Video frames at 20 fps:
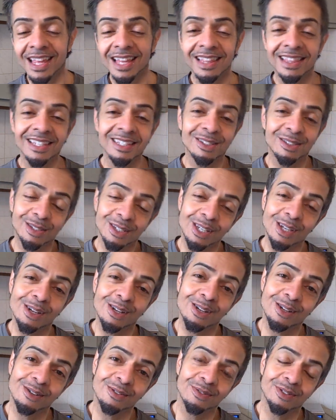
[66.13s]
and this
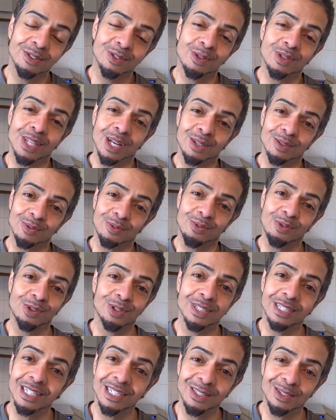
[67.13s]
year for
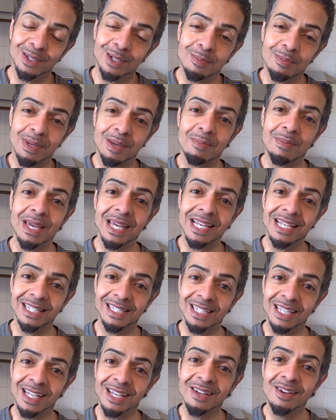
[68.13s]
2014 is gonna be
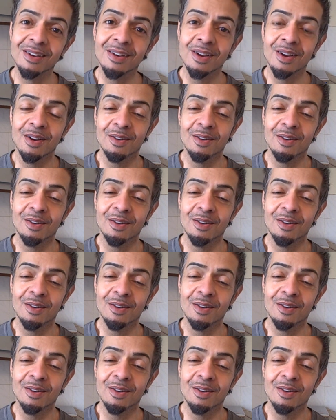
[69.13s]
amazing